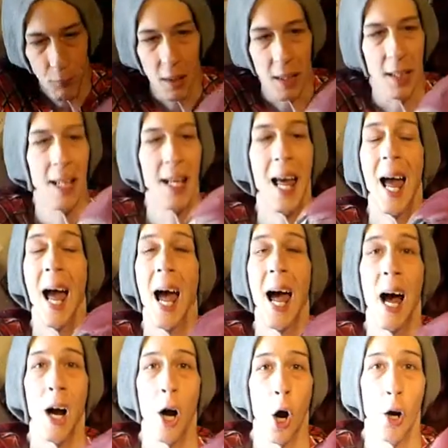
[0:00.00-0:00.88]
It
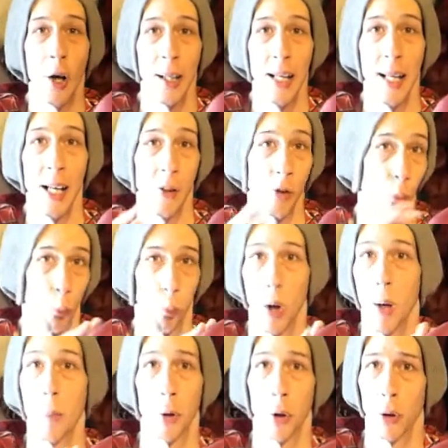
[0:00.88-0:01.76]
already, it's
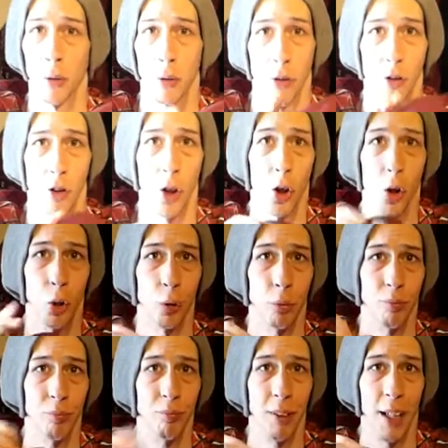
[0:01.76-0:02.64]
rubber, so
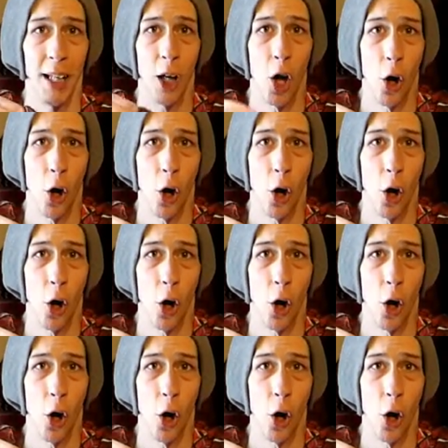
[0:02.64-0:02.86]
it